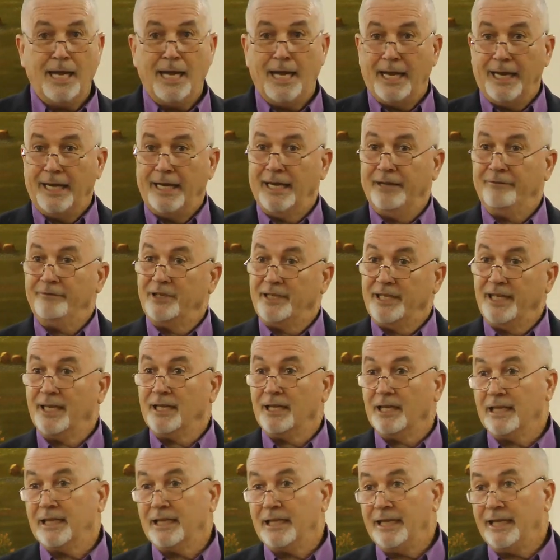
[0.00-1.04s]
And
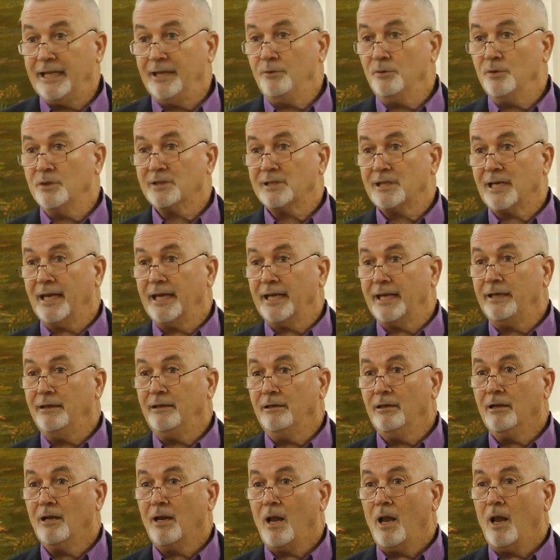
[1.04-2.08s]
evidently he was a
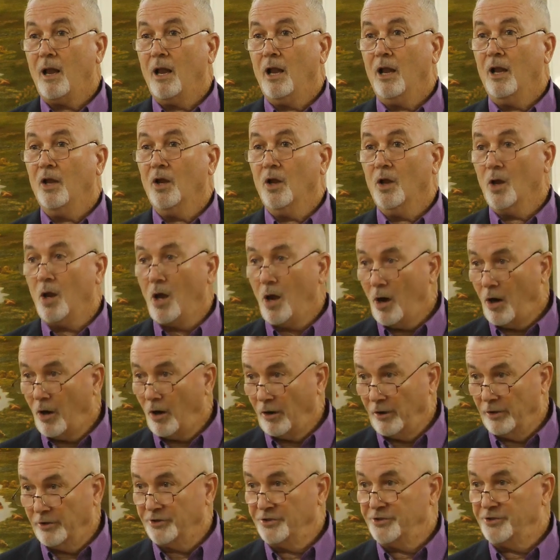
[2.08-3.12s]

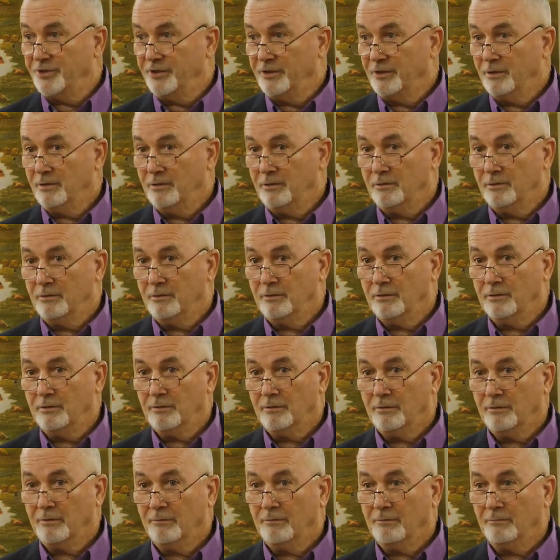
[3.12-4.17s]
large
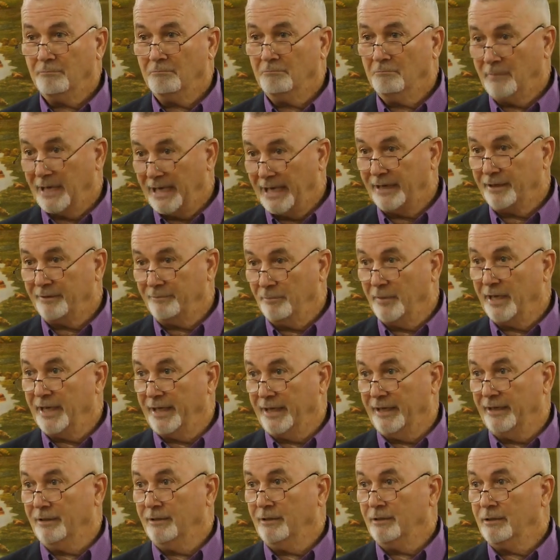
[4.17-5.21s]
madman.